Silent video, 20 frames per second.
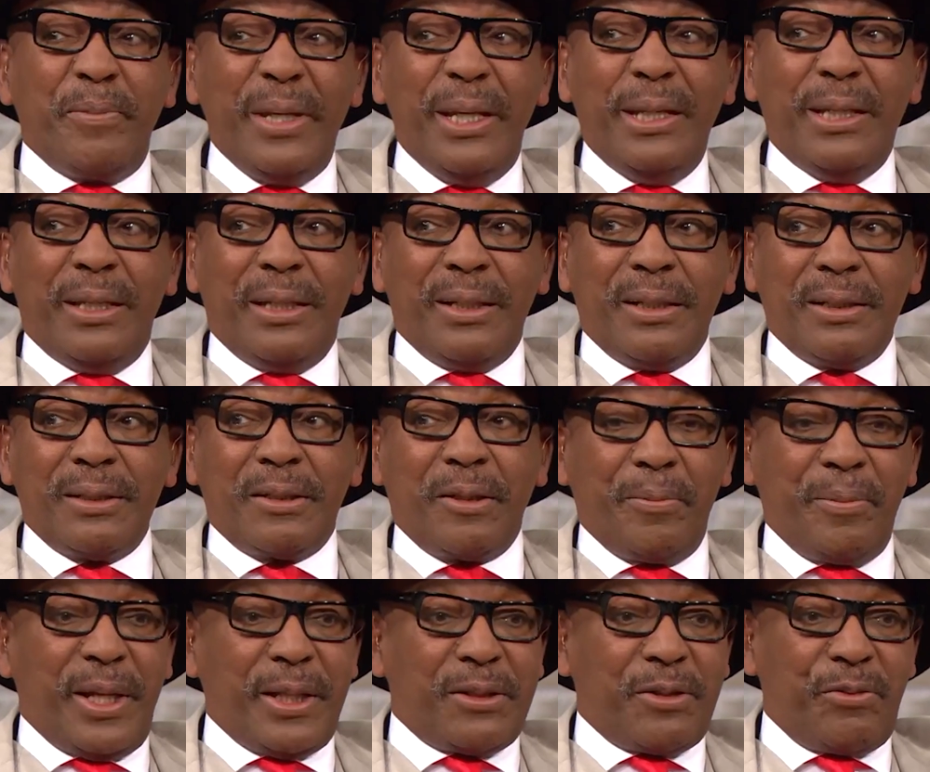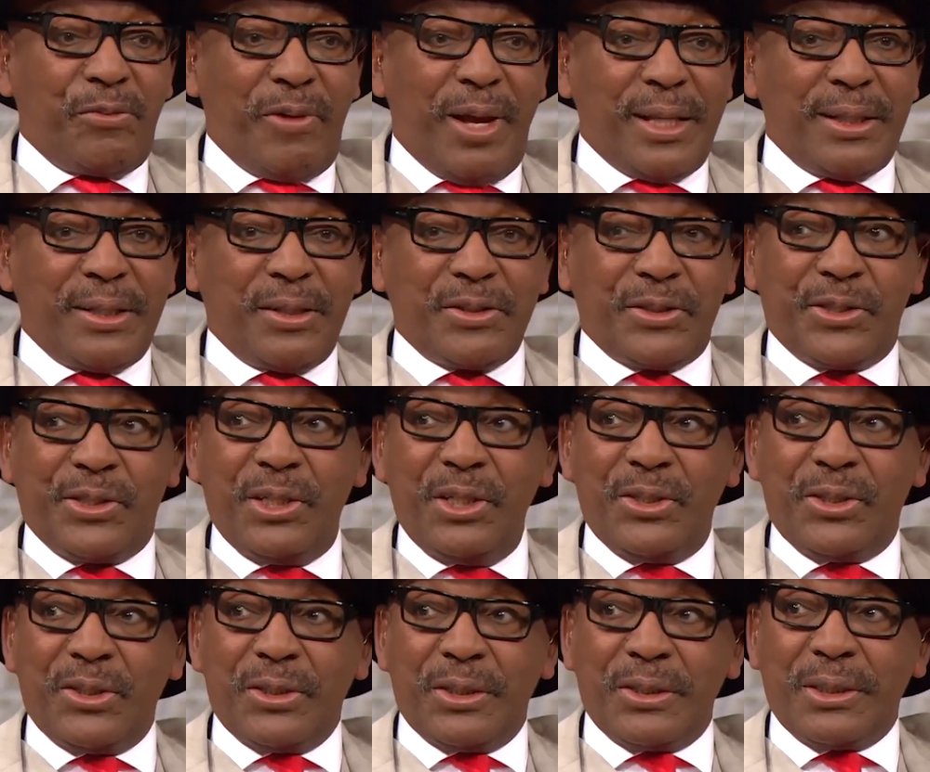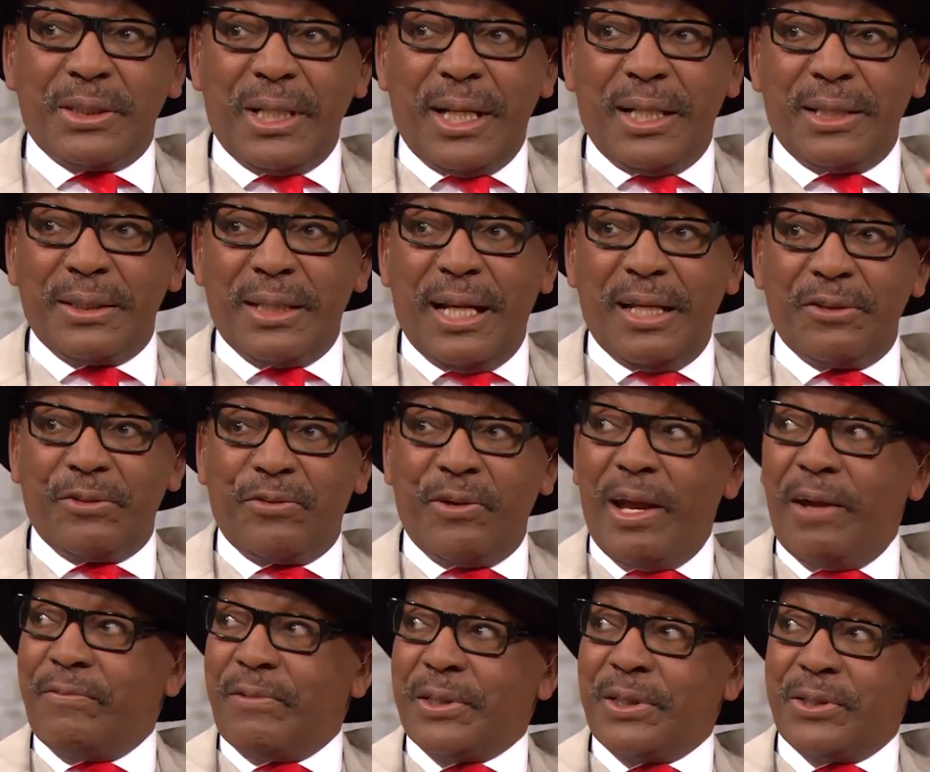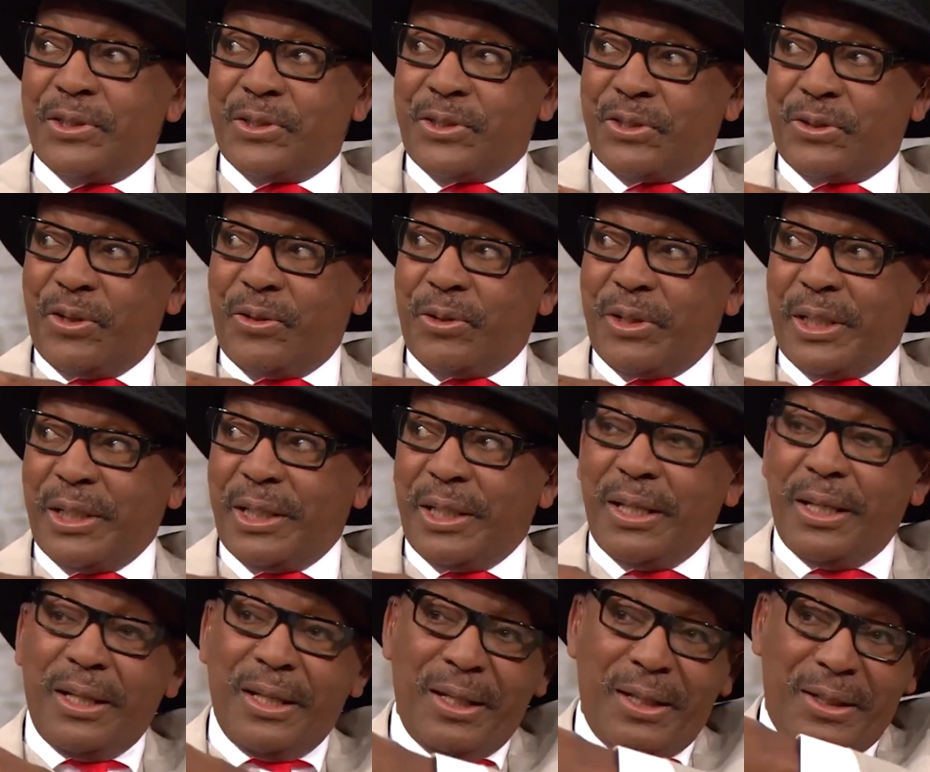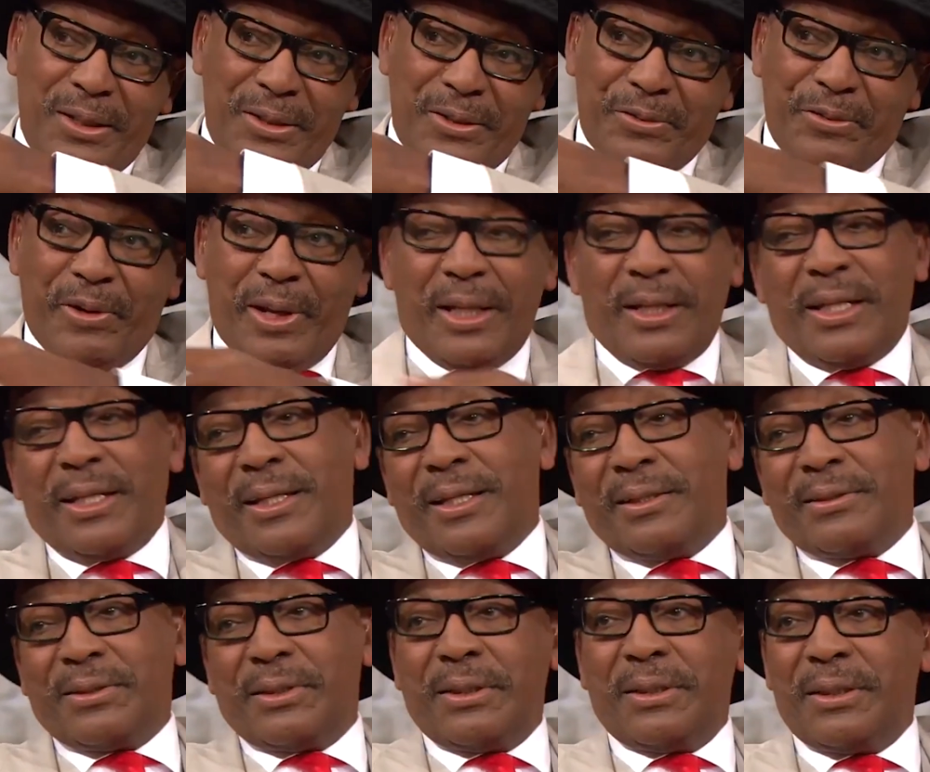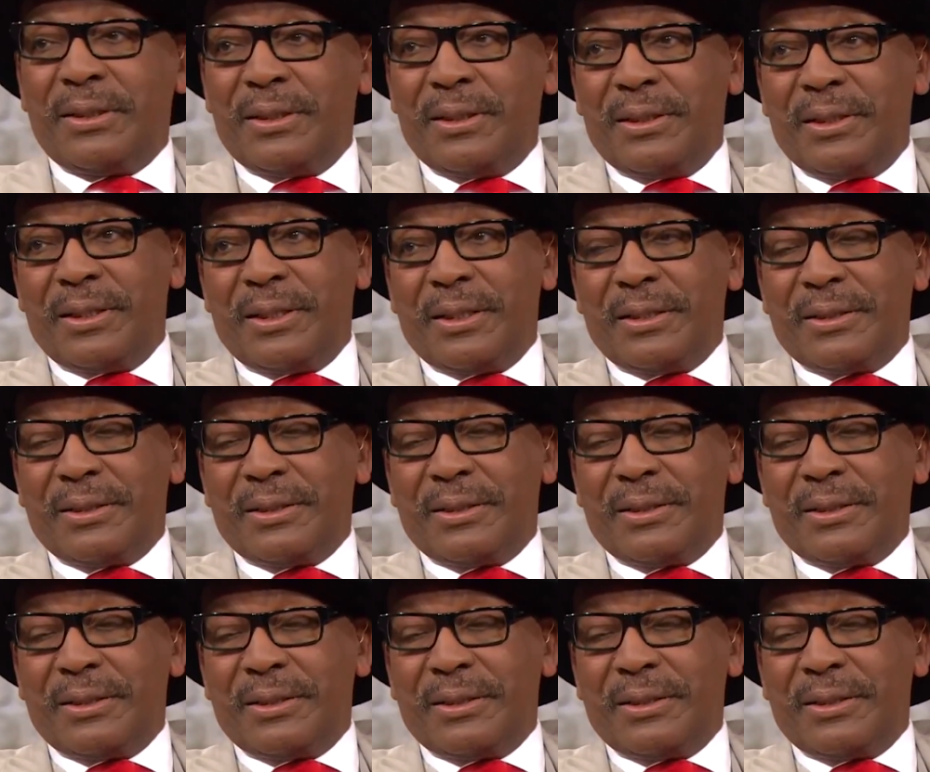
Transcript: me to make the right decisions as I travel this journey, trying to get to mm.